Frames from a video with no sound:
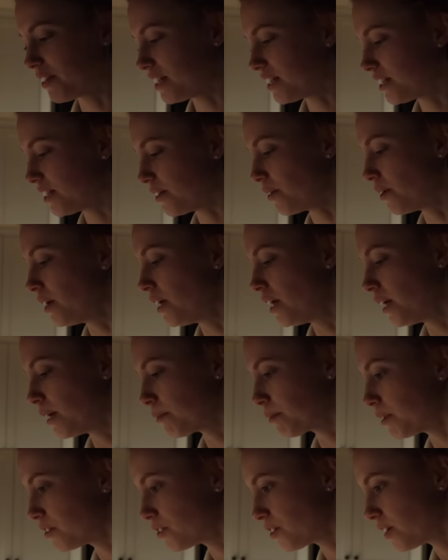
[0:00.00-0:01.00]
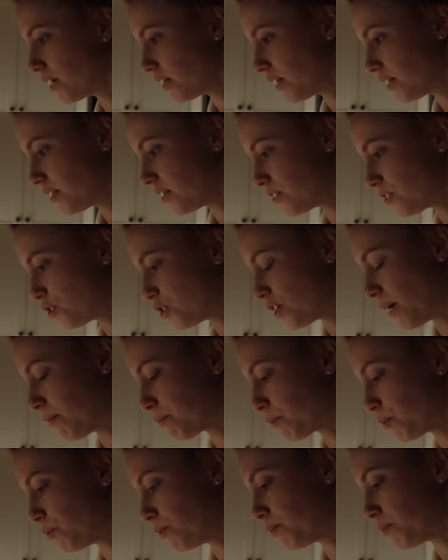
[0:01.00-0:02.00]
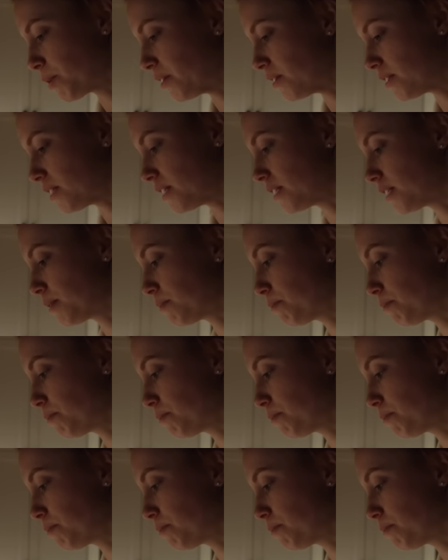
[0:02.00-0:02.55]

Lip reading: So I'm gonna try to let this jam cool because it's